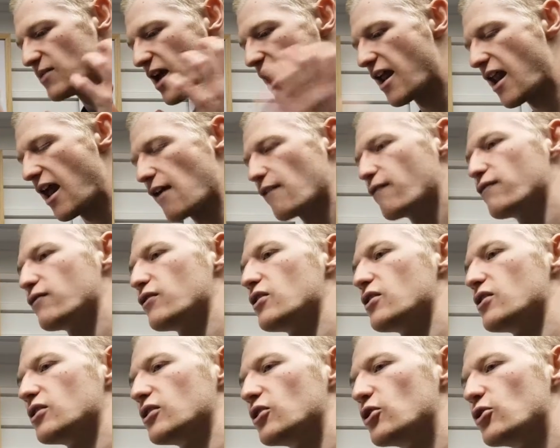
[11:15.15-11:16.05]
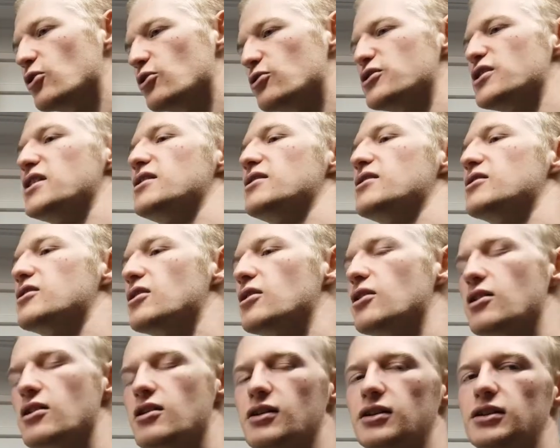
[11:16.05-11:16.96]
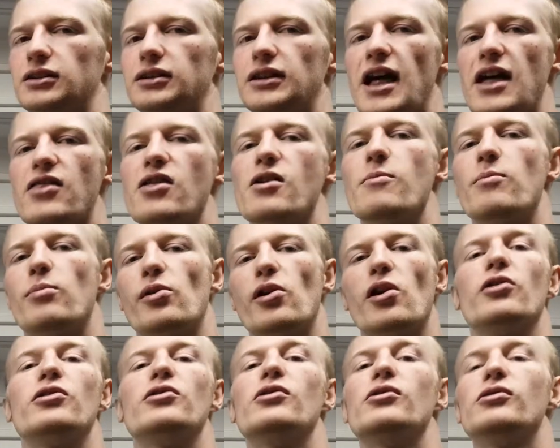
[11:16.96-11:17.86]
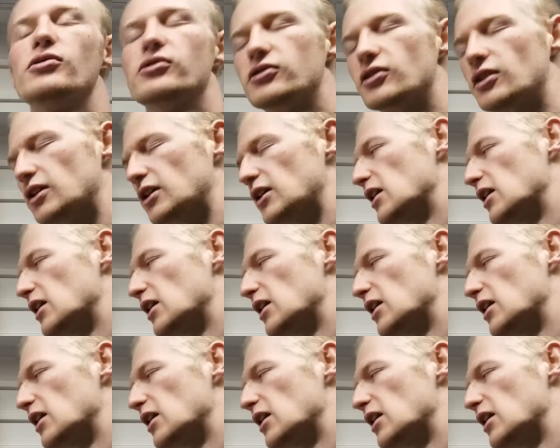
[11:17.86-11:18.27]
their effort goes into leather products,